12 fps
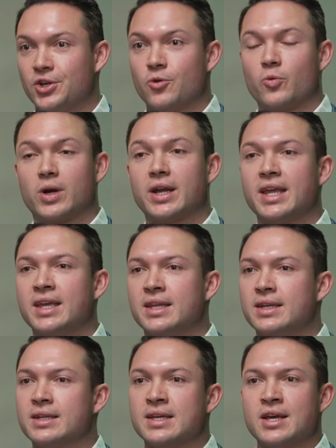We're
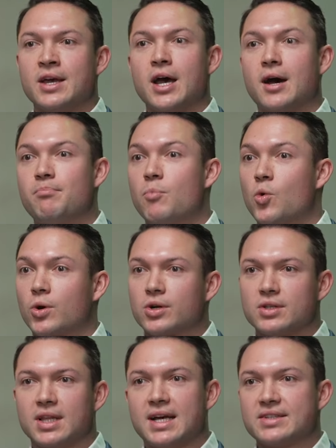in a more
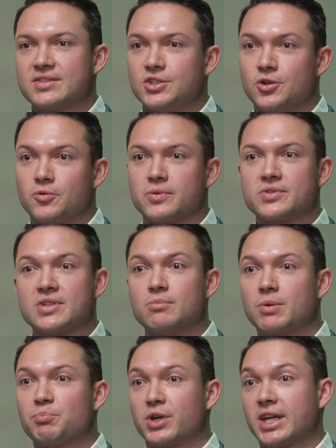or less,
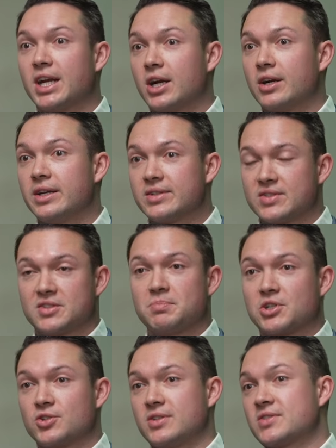somewhat precarious,
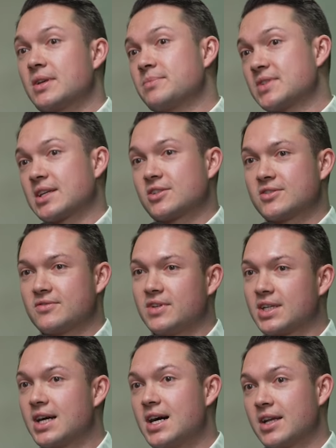especially in some sectors of the
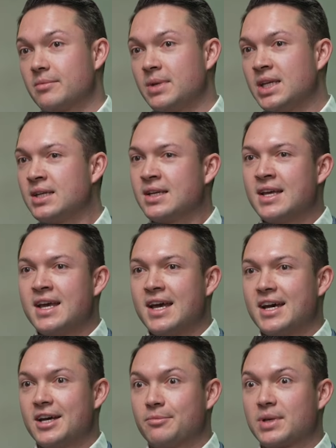economy,
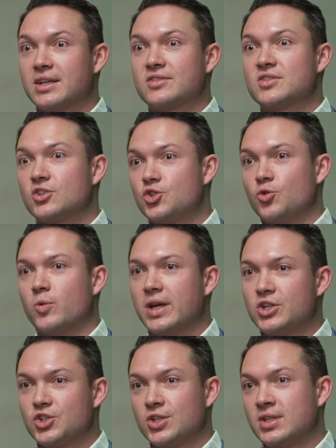kind of
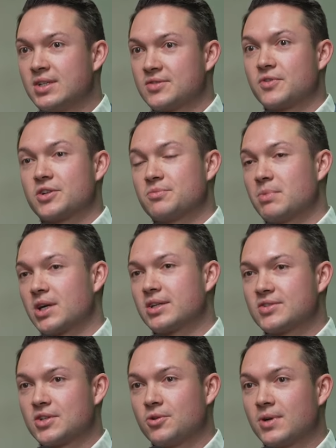situation as far as
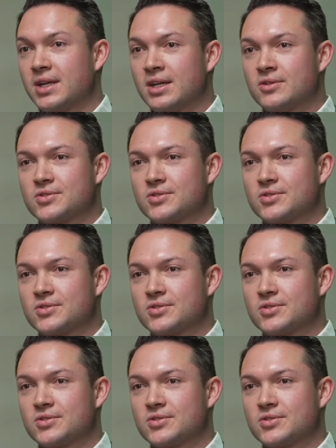markets go right now.